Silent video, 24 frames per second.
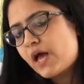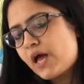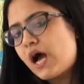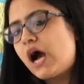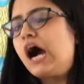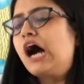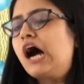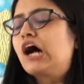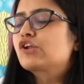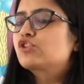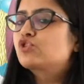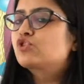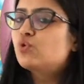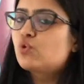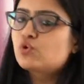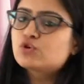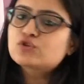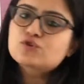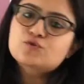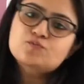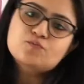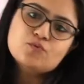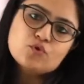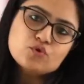are
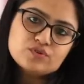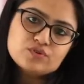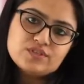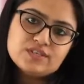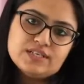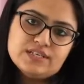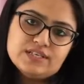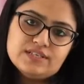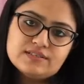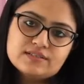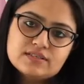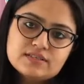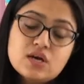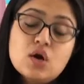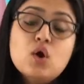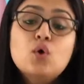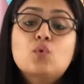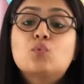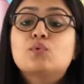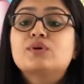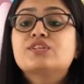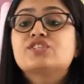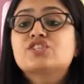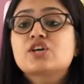those proteins
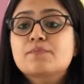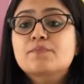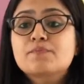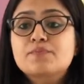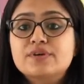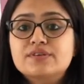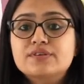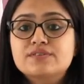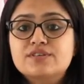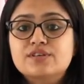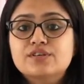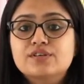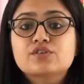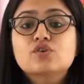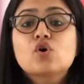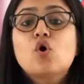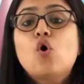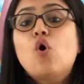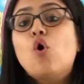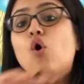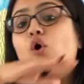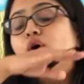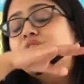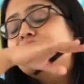which are present
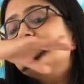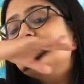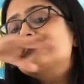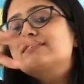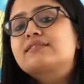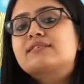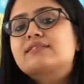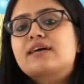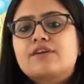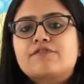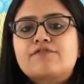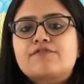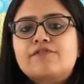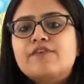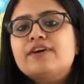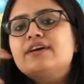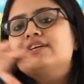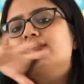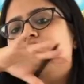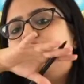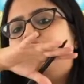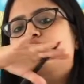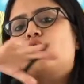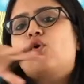on the
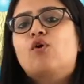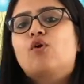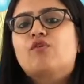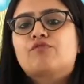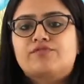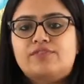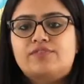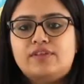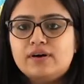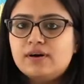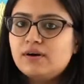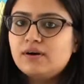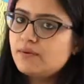surface of the